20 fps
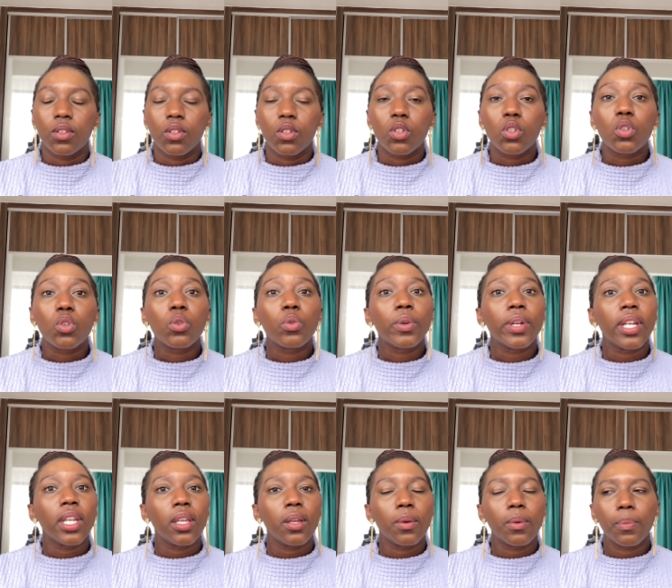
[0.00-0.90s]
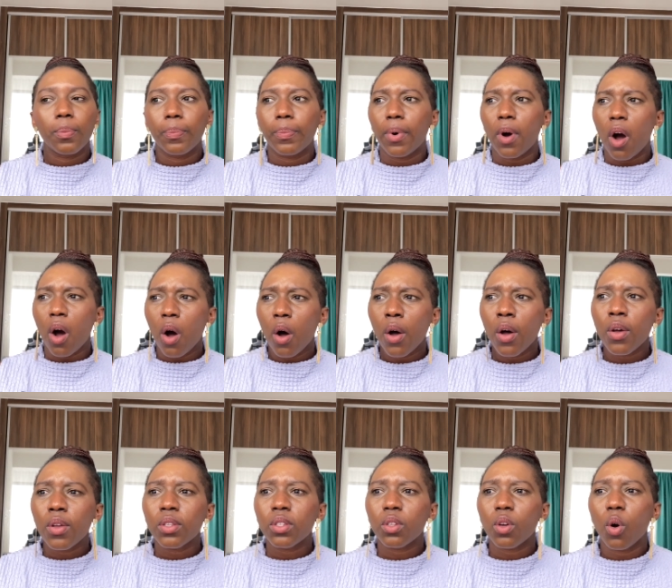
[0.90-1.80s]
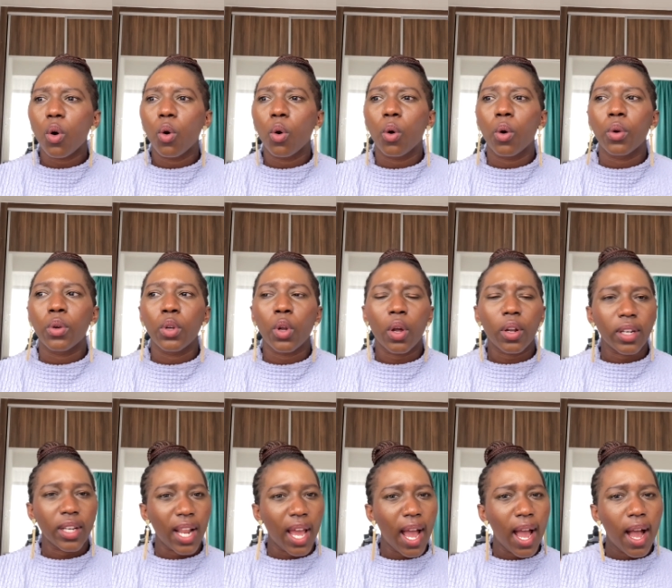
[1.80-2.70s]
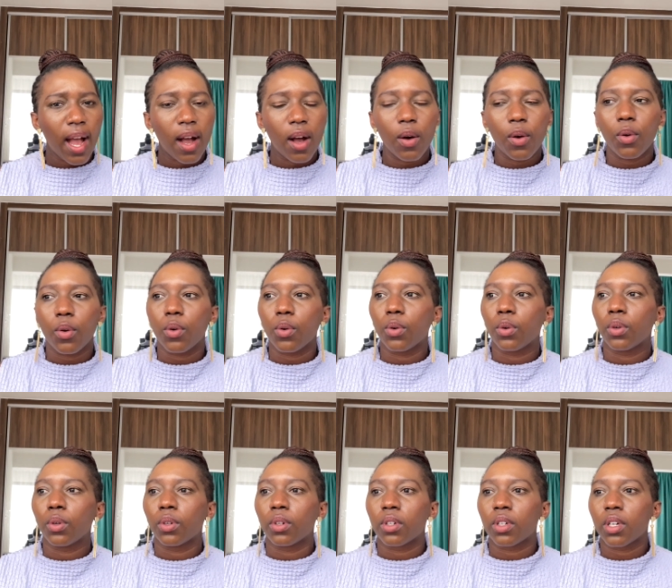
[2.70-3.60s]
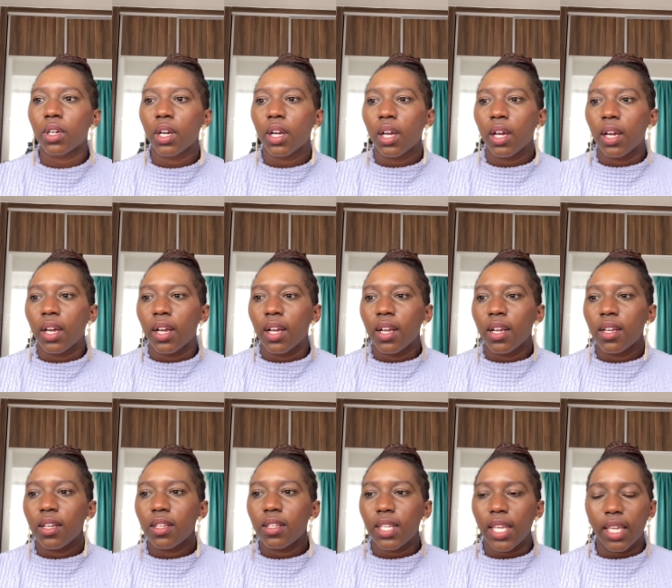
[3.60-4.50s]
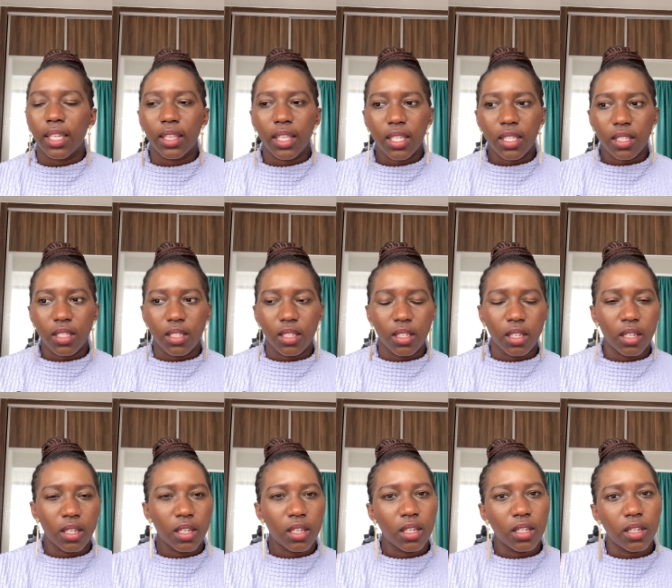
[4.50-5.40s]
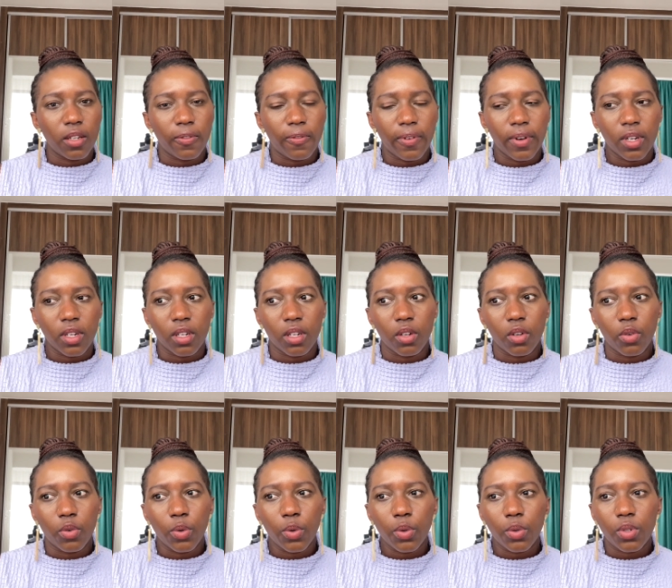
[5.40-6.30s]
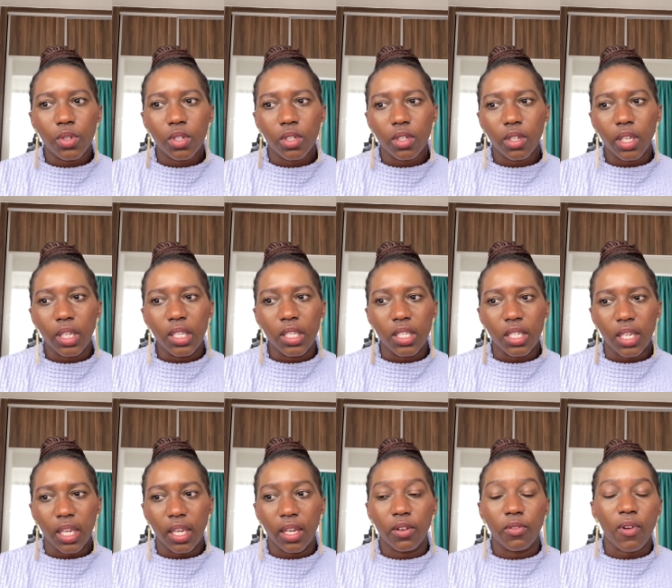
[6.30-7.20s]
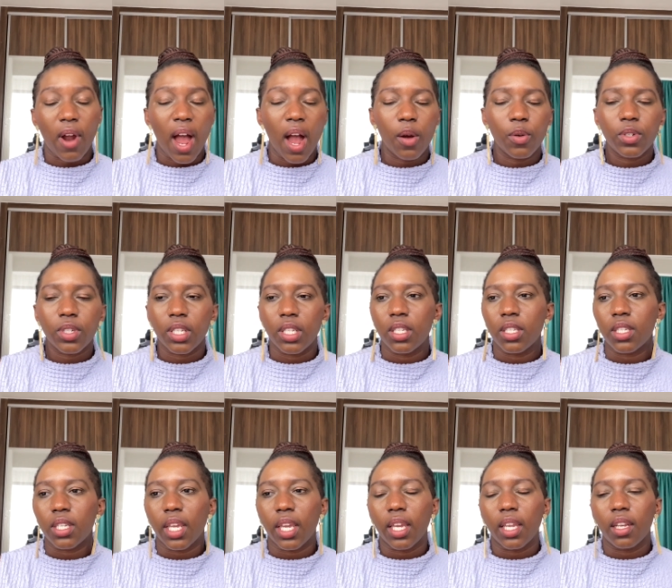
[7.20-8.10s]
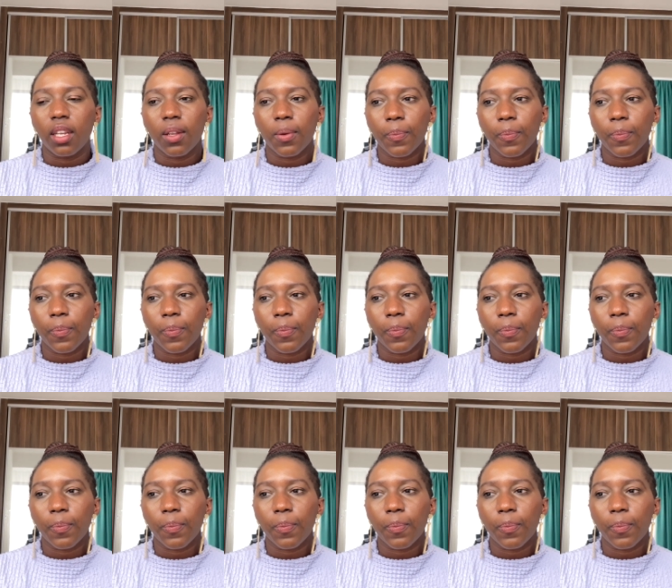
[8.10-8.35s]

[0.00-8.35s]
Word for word: to really pause, or not now, or take this different route instead, route instead,